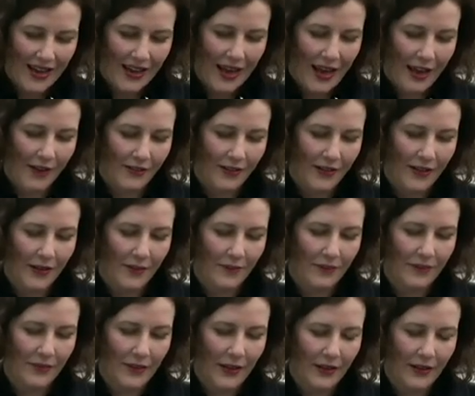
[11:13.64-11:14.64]
have
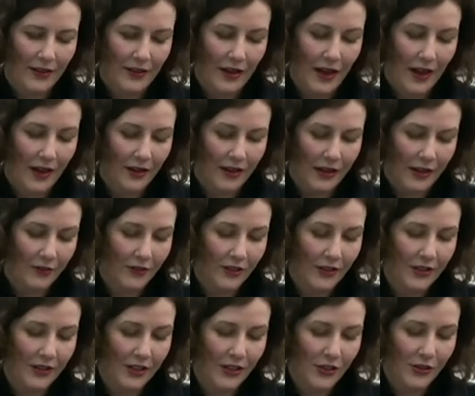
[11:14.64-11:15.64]

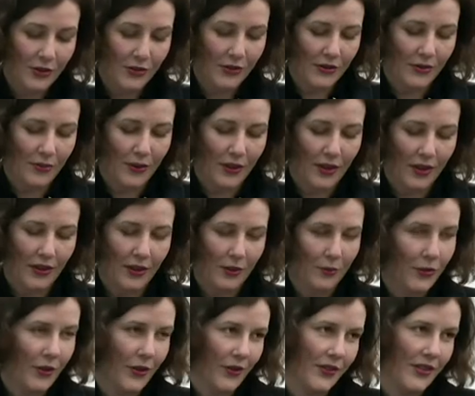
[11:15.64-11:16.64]
uncovered issues with
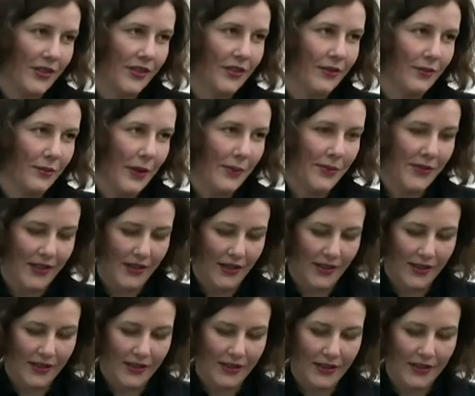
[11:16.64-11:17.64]
comparison
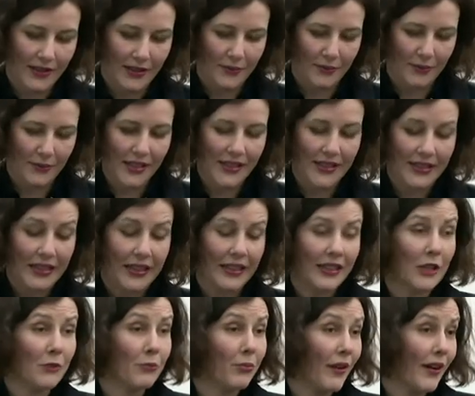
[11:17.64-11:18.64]
websites,
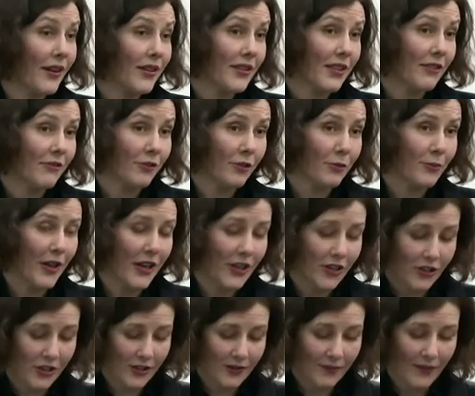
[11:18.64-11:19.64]
misleading price
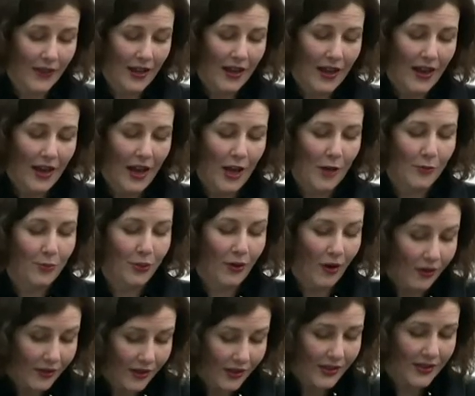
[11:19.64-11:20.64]
information and
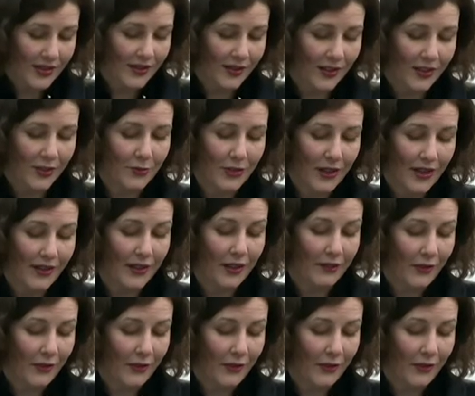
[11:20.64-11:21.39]
products not being